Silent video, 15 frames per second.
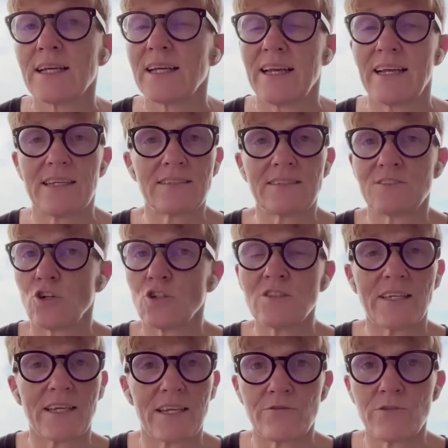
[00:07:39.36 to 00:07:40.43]
as
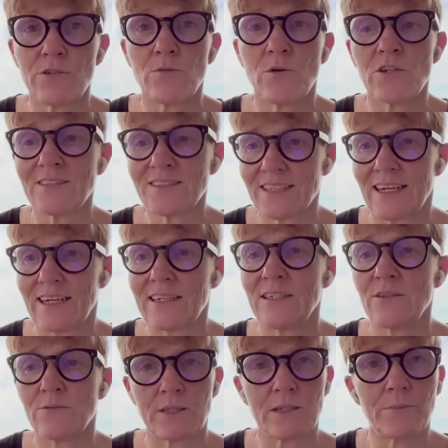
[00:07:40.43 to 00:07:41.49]
not everyone,
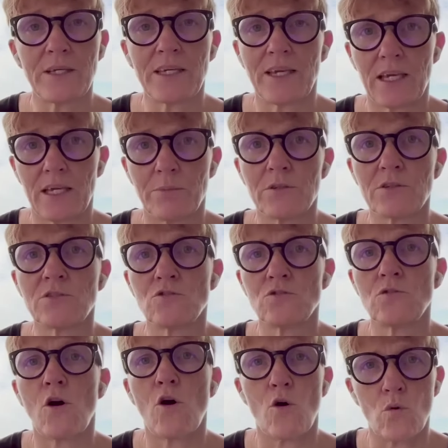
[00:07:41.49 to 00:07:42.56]
sadly, will be able
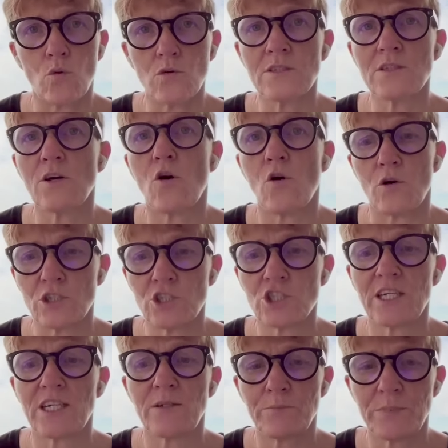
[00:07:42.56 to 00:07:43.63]
to own
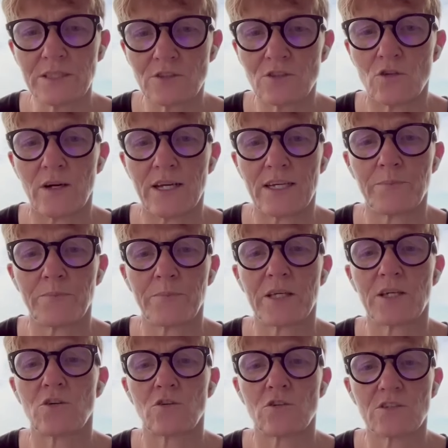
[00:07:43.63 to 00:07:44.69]
on-chain Bitcoin,
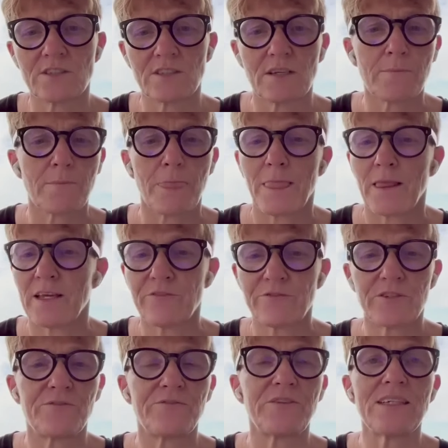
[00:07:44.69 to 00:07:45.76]
because if
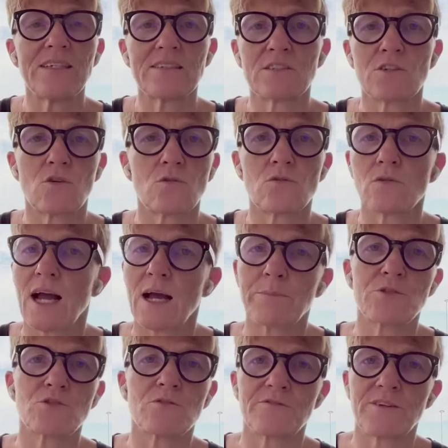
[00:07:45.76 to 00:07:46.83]
the fees go
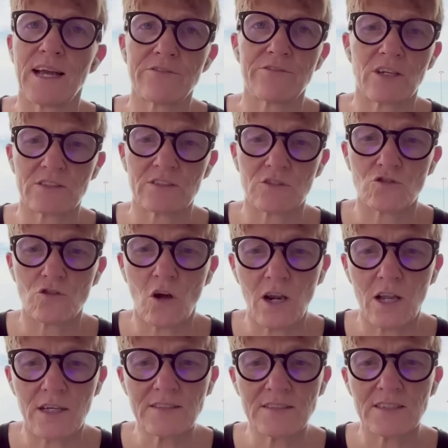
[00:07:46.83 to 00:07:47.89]
up to
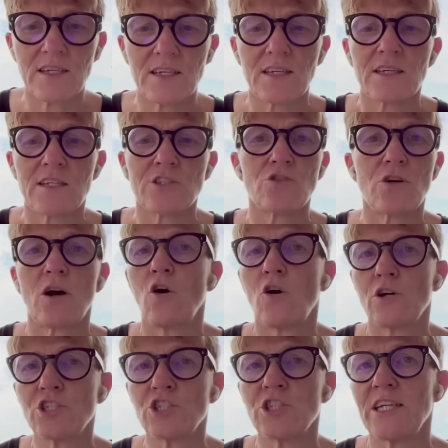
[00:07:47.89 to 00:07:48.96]
$500, your
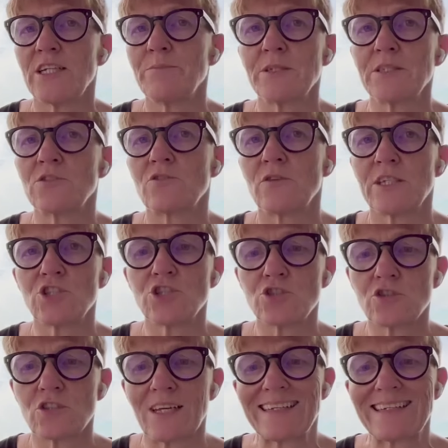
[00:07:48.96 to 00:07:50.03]
on-chain Bitcoin
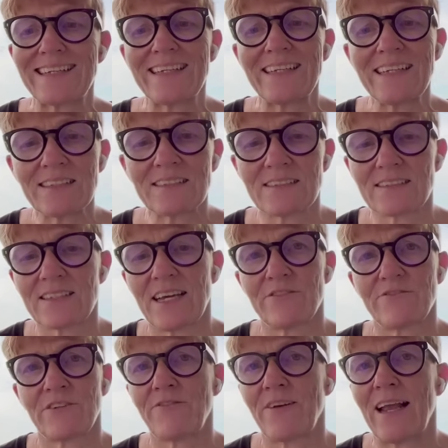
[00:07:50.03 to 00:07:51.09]
should at least
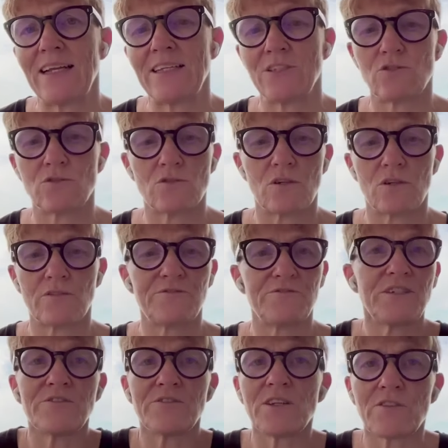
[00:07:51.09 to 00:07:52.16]
have a value of
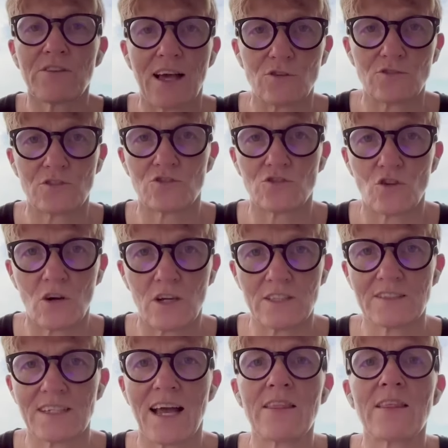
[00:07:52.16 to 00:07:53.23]

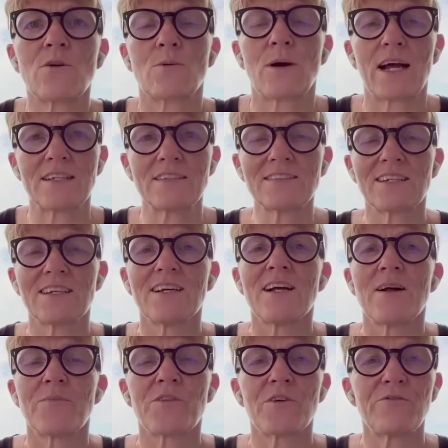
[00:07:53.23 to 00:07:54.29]
$50,000. Otherwise,
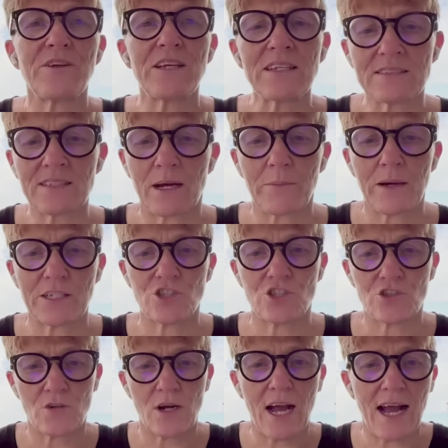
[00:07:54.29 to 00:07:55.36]
the fees are much
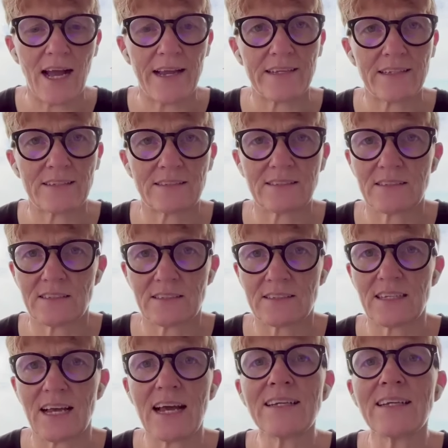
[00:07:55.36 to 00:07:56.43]
too high and
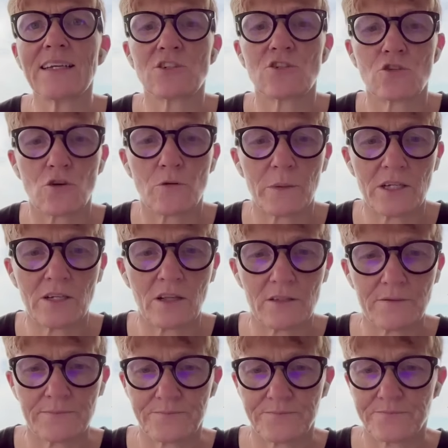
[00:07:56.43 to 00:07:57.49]
it's
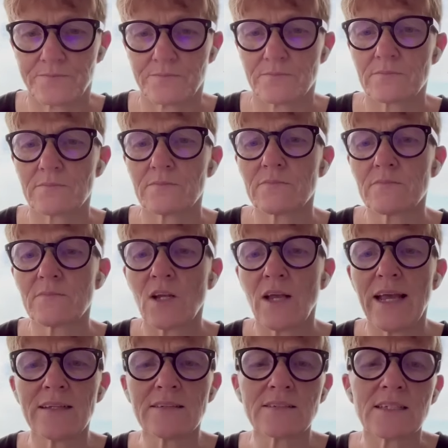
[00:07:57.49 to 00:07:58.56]
uneconomical.
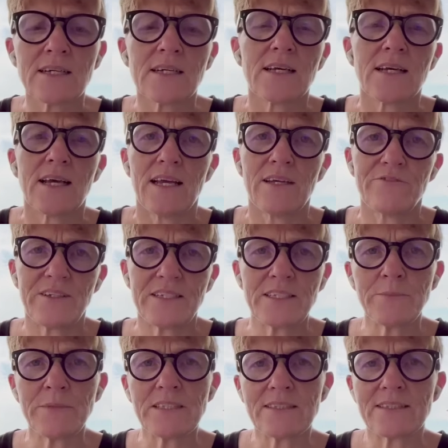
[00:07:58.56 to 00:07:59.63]
And a
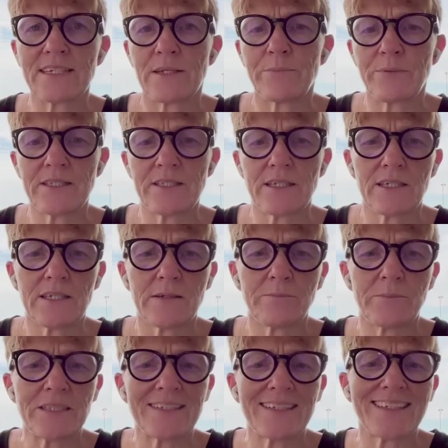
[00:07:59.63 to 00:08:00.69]
Fedimint can be a
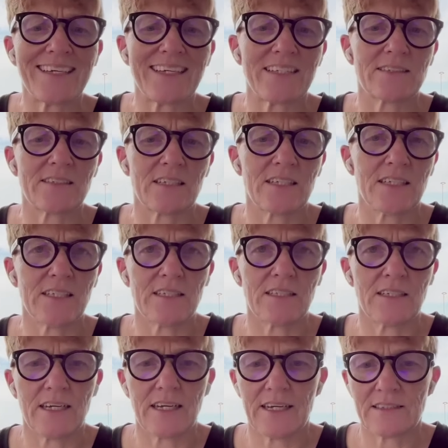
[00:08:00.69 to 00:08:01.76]
mitigator
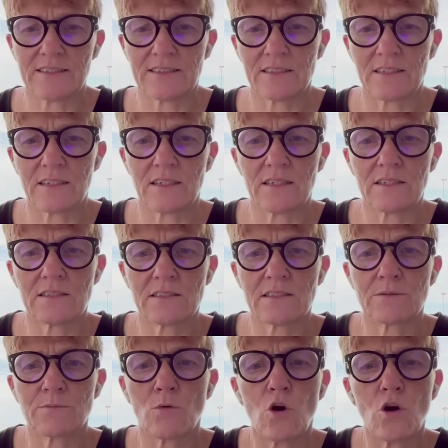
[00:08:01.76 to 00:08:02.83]
here, as
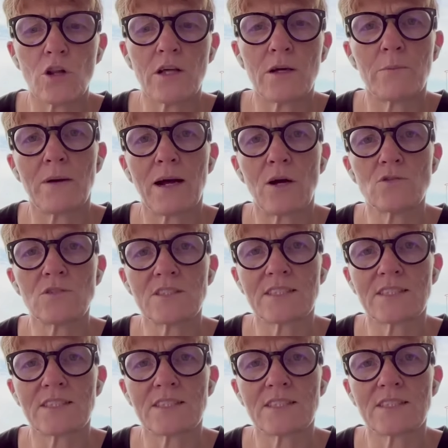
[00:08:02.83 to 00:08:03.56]
small amounts